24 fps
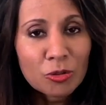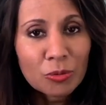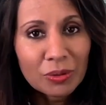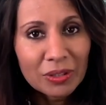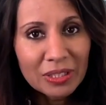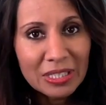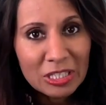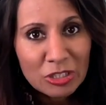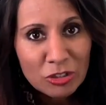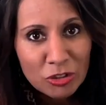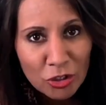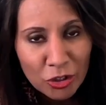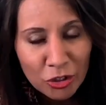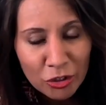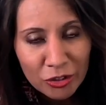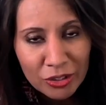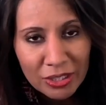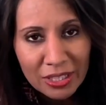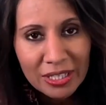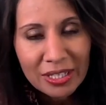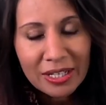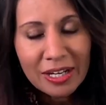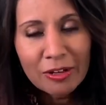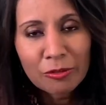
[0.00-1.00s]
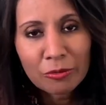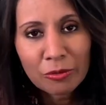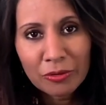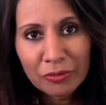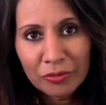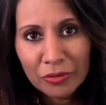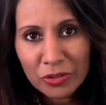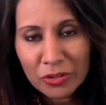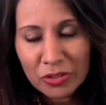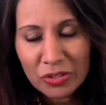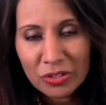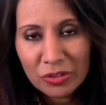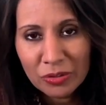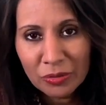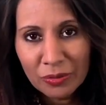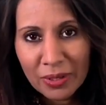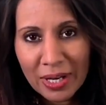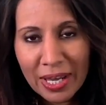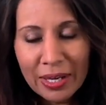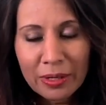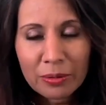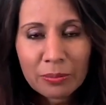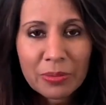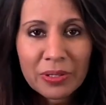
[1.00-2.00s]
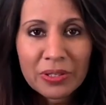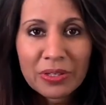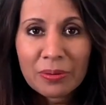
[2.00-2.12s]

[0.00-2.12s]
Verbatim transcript: to really turn it and reverse it around.